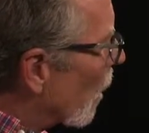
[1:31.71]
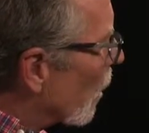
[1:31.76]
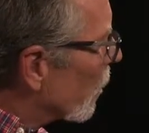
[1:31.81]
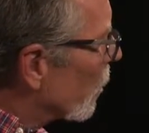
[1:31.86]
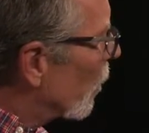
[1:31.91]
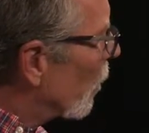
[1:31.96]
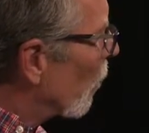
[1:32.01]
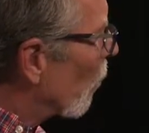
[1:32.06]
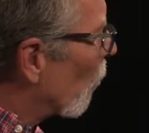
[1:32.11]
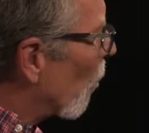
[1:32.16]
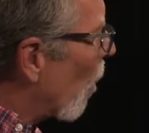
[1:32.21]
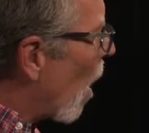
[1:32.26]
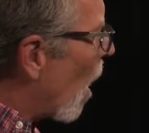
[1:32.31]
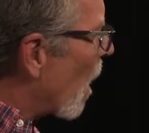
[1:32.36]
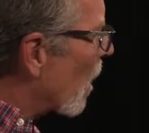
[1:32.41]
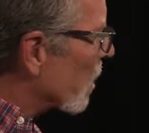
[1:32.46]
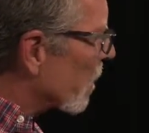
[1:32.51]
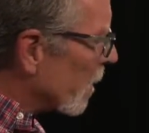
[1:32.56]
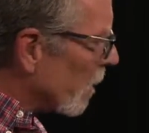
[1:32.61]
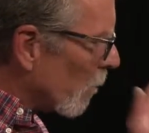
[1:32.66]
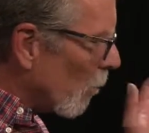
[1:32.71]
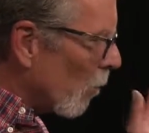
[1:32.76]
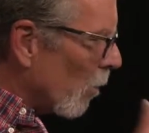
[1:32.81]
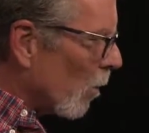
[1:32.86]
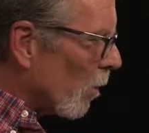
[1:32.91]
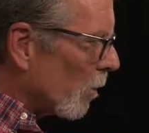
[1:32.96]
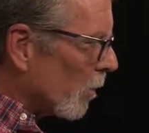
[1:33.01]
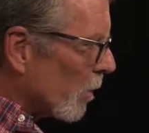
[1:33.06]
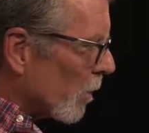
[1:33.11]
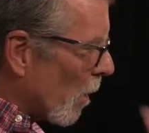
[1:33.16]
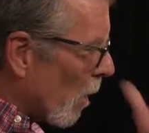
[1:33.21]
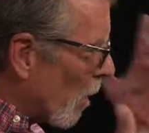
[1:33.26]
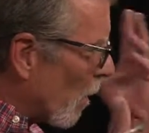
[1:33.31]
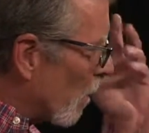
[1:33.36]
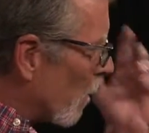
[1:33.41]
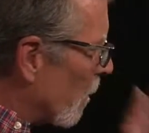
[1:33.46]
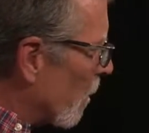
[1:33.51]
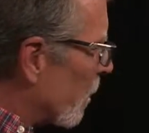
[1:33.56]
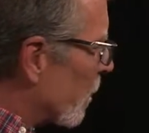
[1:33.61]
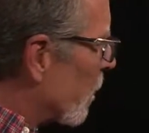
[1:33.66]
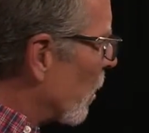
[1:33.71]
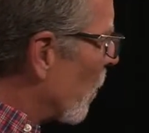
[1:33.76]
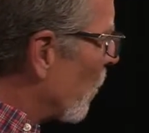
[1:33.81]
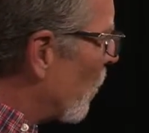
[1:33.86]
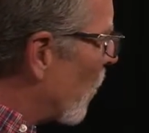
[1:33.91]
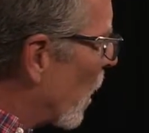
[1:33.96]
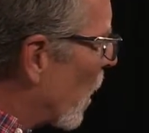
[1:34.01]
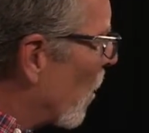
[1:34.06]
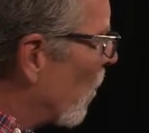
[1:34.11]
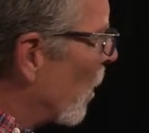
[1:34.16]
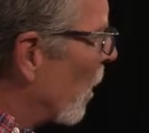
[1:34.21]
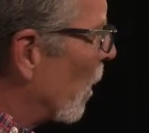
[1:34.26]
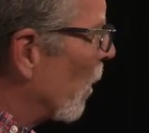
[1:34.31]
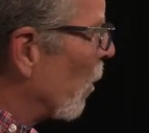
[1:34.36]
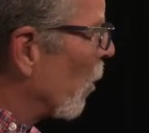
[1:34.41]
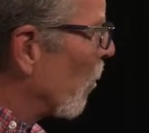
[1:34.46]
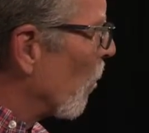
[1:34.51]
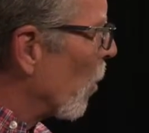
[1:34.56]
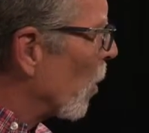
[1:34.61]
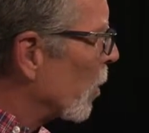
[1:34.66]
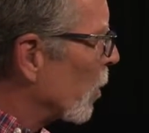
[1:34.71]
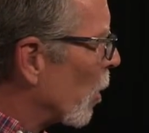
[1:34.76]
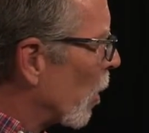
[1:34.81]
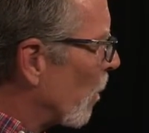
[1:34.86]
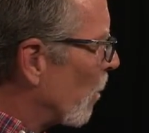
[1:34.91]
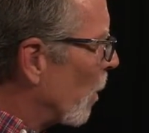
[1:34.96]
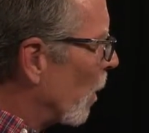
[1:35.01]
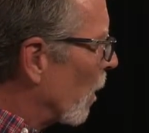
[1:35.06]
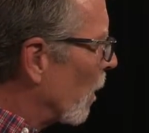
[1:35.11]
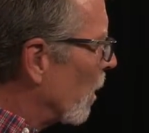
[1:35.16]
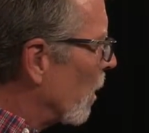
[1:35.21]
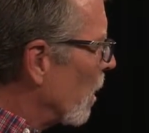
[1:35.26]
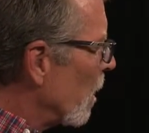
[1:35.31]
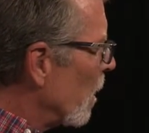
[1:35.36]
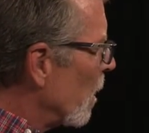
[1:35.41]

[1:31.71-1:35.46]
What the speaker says: to the rocks, it will start becoming a little more turbulent.